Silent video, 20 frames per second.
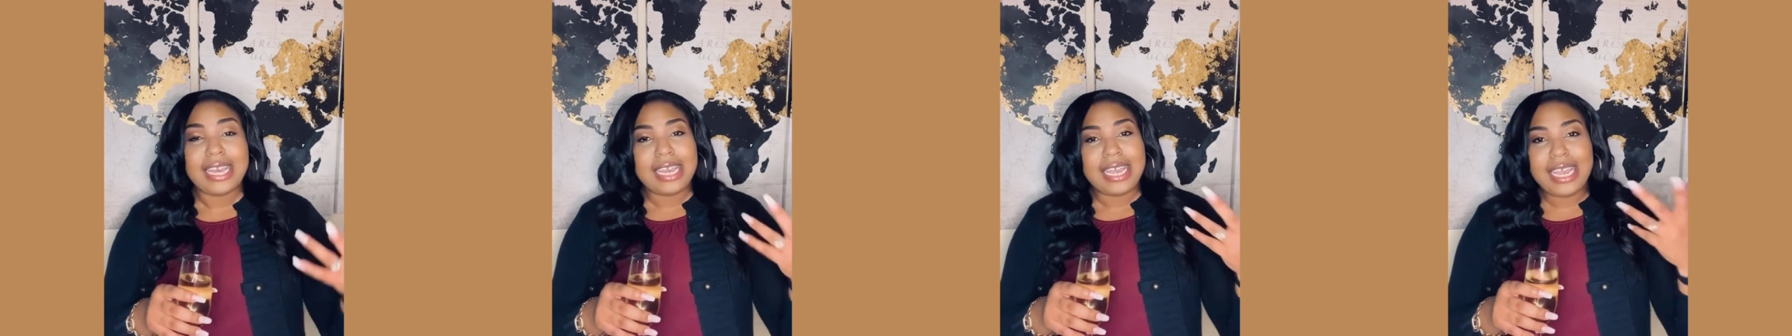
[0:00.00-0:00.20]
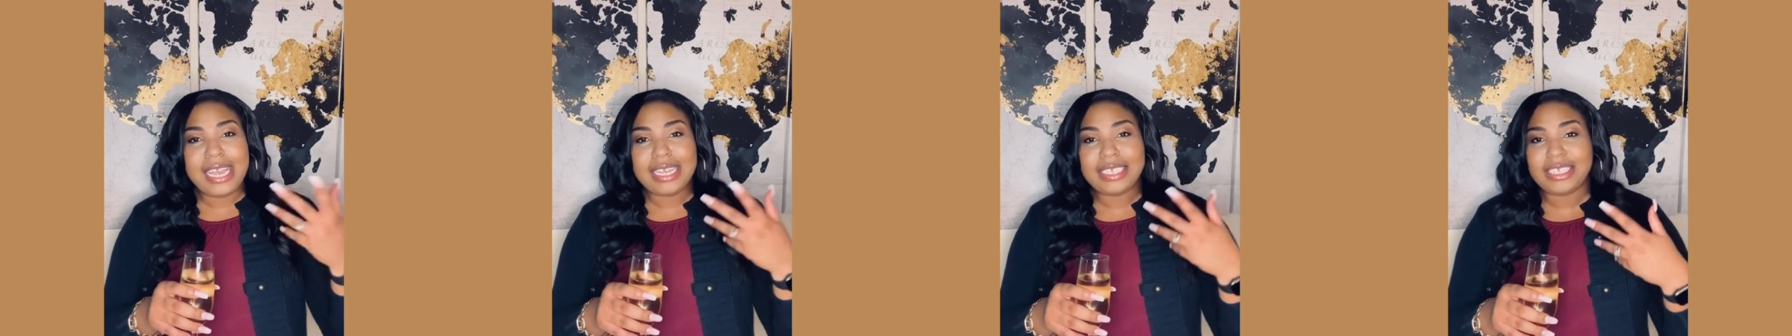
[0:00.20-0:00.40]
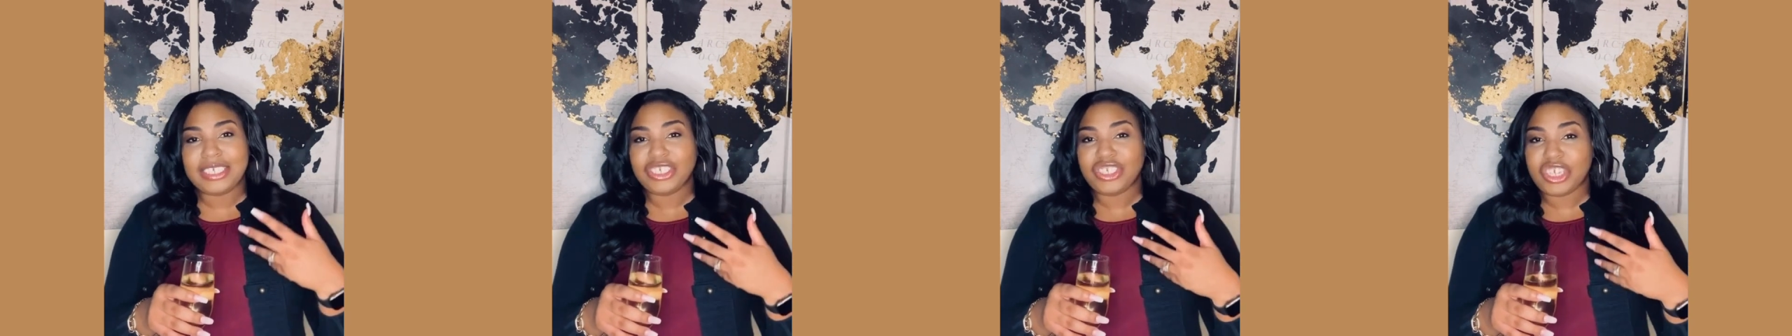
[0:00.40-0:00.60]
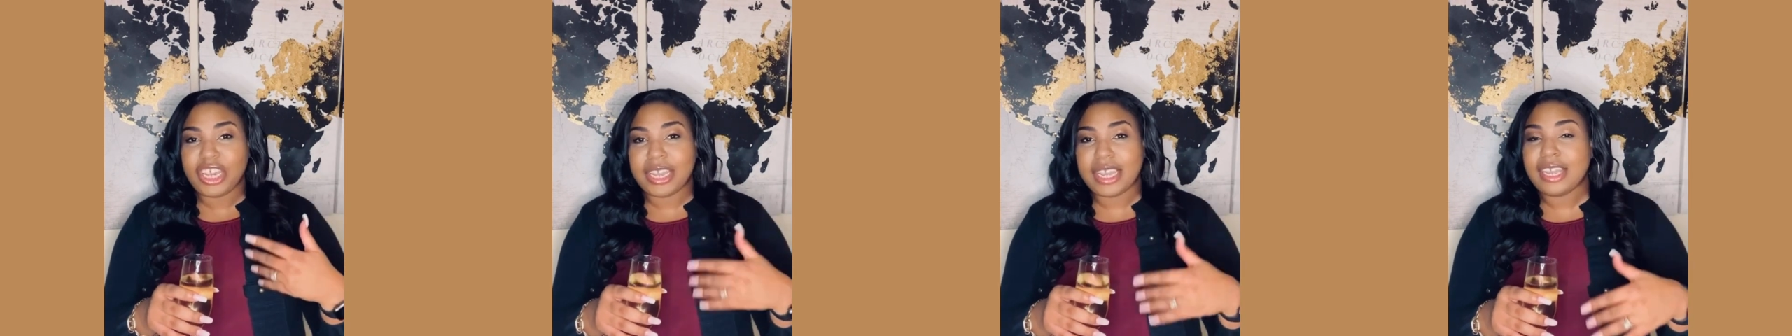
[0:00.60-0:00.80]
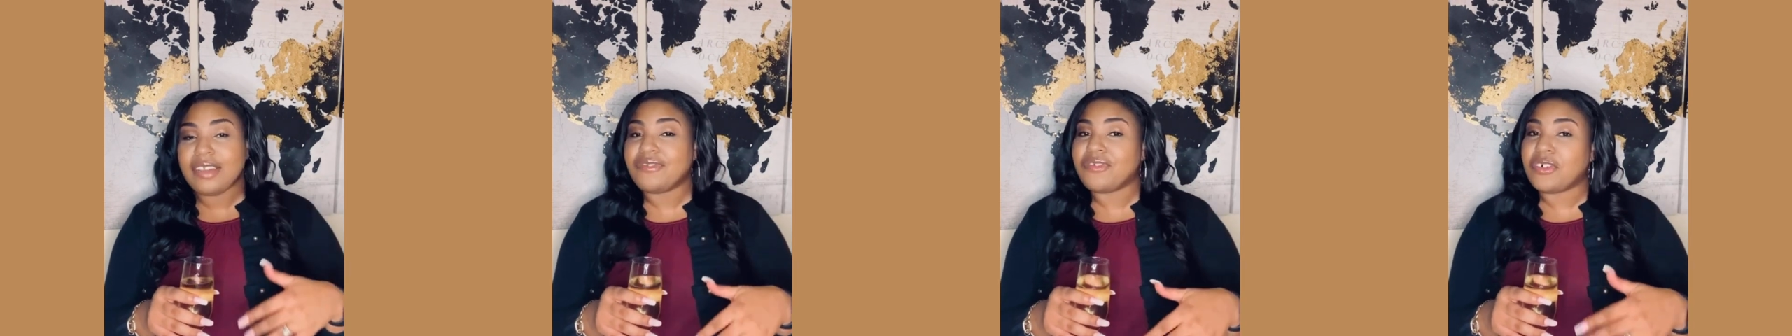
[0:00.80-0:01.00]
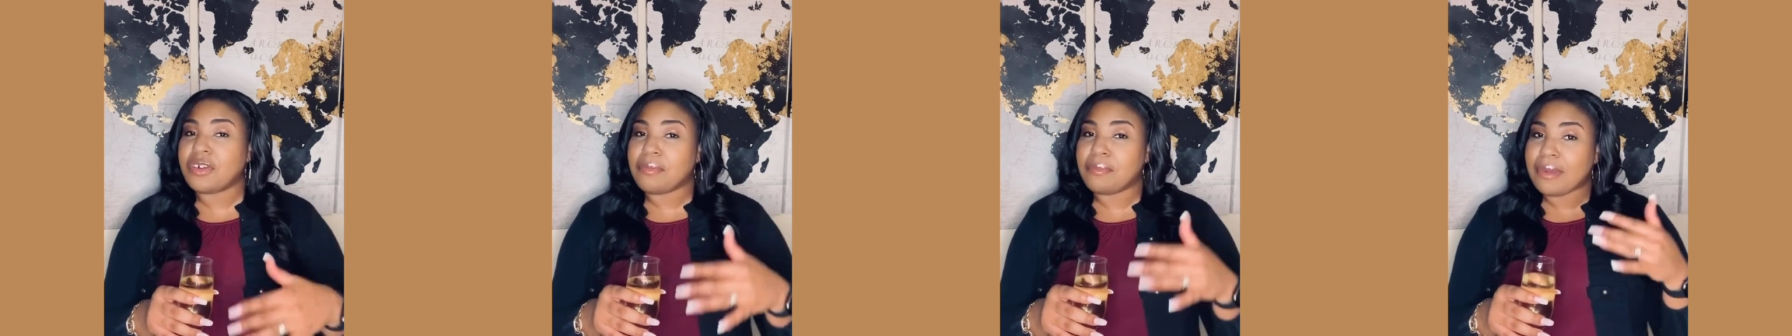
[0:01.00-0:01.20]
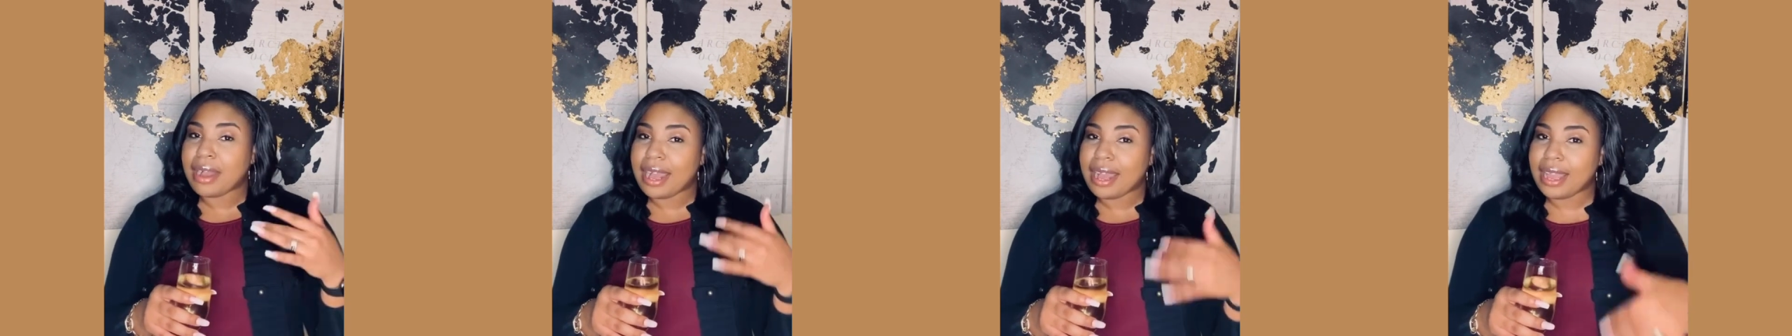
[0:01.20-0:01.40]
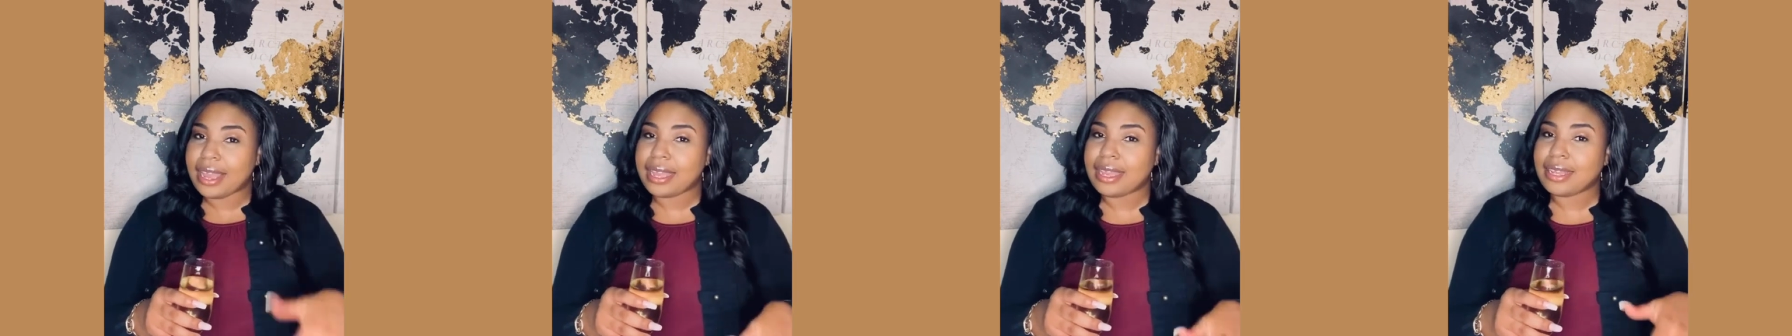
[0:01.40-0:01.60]
isn't checking for
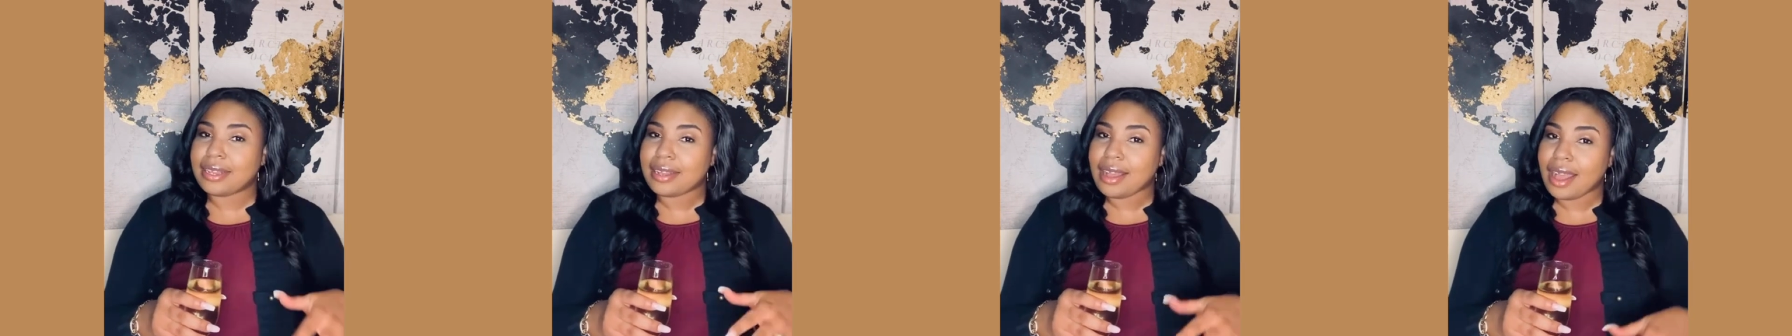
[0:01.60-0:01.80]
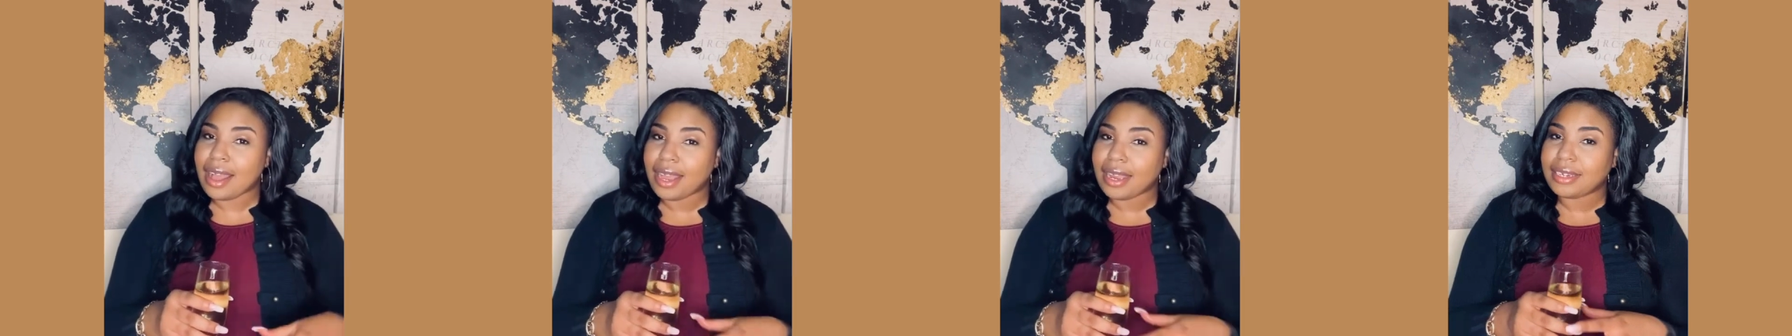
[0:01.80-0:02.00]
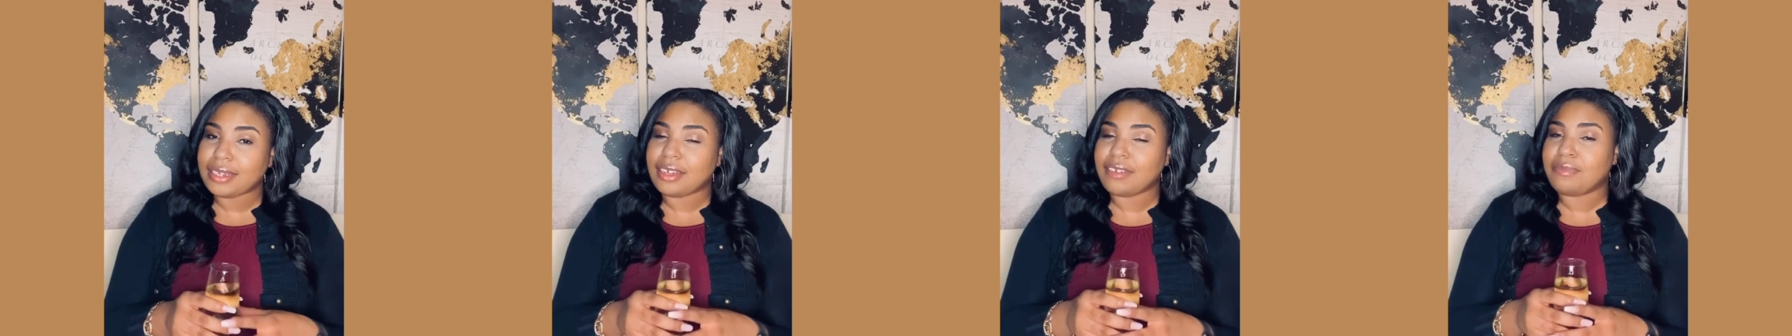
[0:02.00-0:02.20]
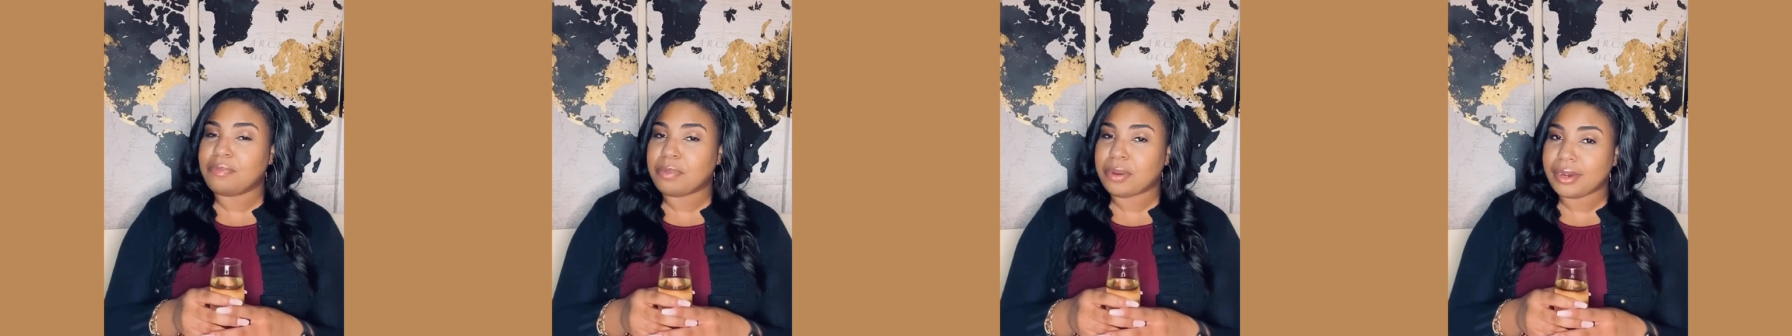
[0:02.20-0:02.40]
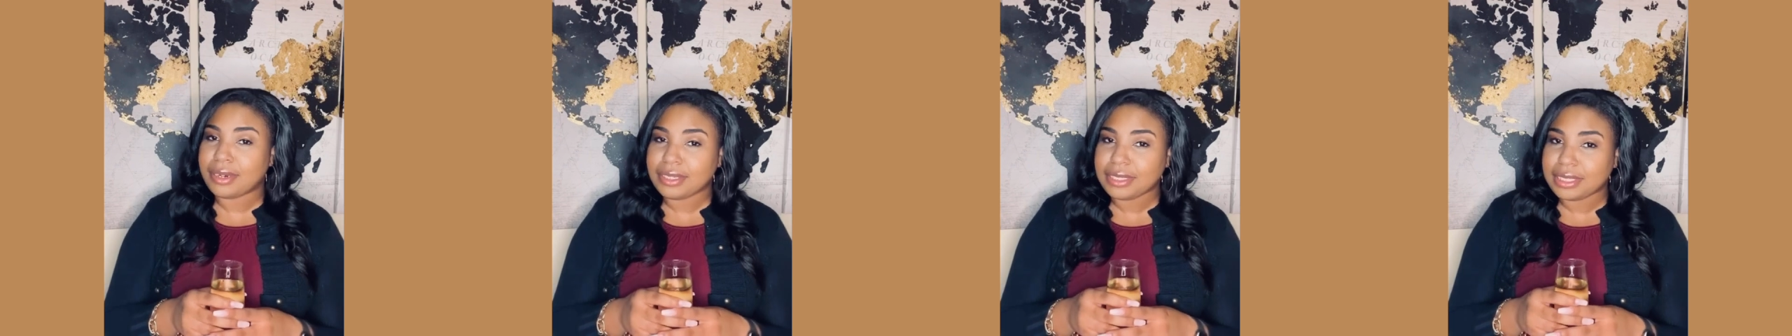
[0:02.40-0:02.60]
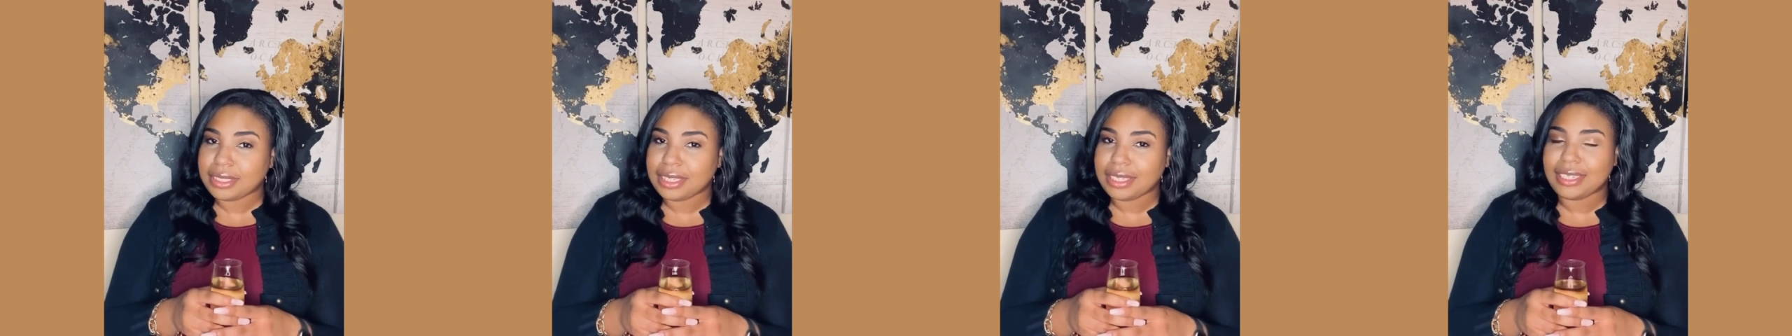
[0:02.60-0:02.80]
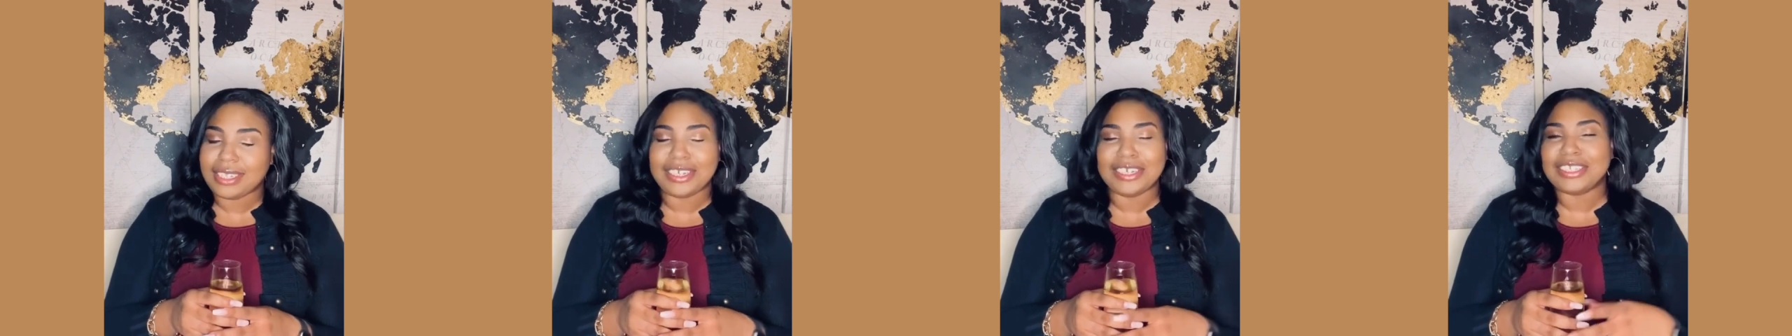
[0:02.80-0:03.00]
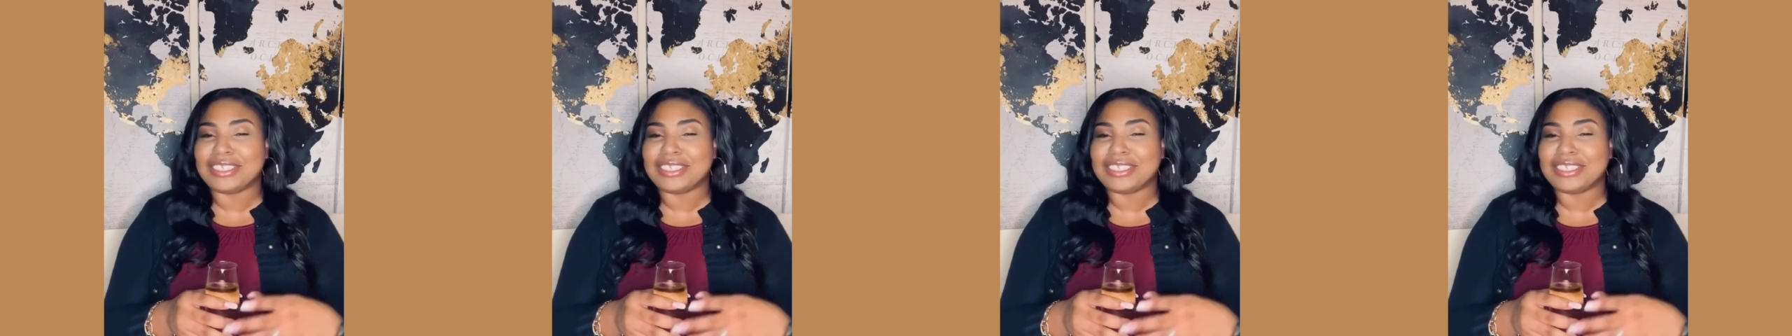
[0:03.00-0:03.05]
my kind of person, there's